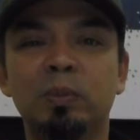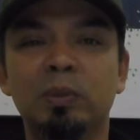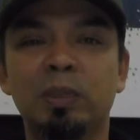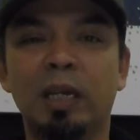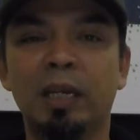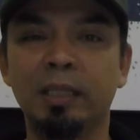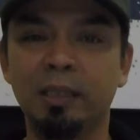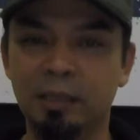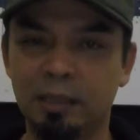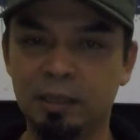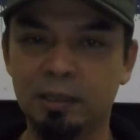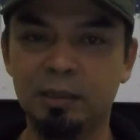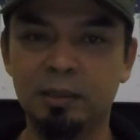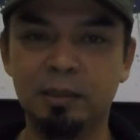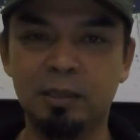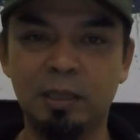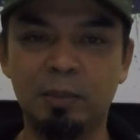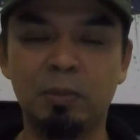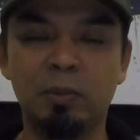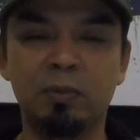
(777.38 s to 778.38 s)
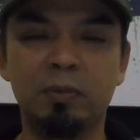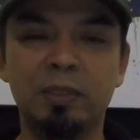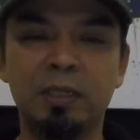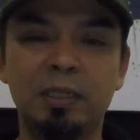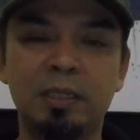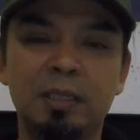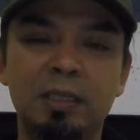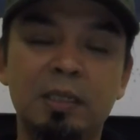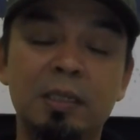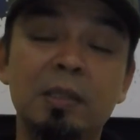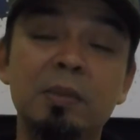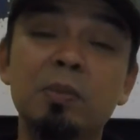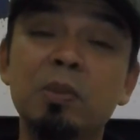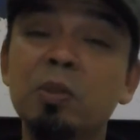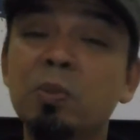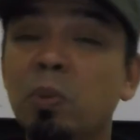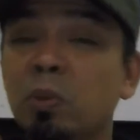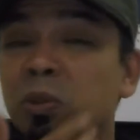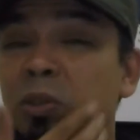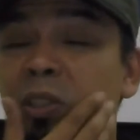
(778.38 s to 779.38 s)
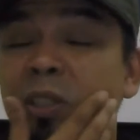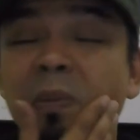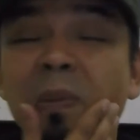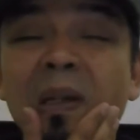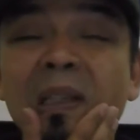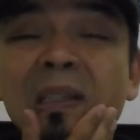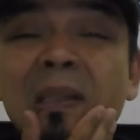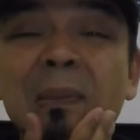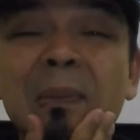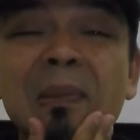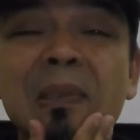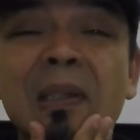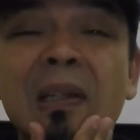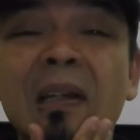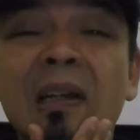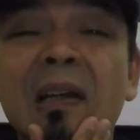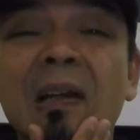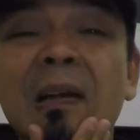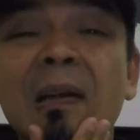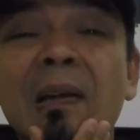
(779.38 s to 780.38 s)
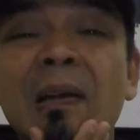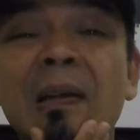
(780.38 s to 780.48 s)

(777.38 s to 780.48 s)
I think some of the sponsorship items are